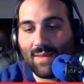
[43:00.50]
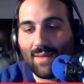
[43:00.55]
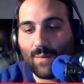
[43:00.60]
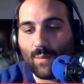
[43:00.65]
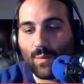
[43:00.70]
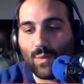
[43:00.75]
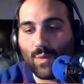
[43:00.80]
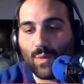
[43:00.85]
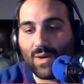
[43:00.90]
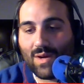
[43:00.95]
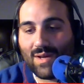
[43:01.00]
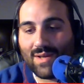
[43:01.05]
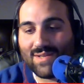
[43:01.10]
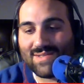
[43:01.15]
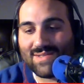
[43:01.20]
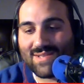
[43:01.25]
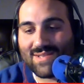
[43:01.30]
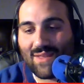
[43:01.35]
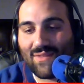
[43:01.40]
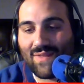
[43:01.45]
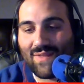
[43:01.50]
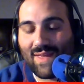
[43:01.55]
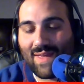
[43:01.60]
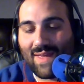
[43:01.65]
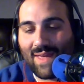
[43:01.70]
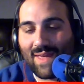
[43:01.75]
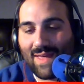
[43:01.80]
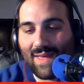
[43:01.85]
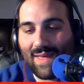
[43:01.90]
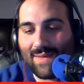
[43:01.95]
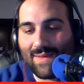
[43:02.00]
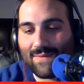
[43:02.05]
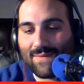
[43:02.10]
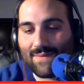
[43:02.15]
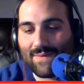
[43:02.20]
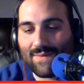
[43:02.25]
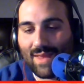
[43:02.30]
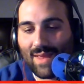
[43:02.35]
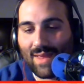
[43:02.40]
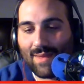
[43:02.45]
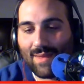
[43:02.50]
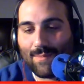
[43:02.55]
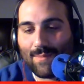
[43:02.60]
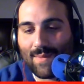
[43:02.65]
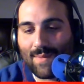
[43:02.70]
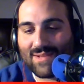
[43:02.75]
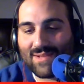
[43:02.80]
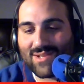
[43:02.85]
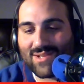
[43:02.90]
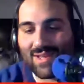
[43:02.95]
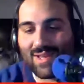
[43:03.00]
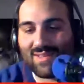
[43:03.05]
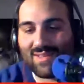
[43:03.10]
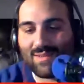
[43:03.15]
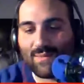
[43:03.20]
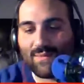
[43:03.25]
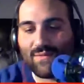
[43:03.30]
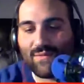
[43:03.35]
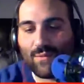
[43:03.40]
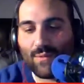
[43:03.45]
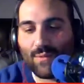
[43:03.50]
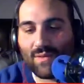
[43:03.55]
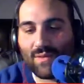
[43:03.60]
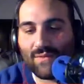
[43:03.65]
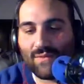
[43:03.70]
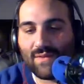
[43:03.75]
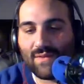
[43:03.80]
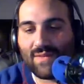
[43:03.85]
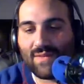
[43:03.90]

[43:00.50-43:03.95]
was they have a Magic Kingdom 45th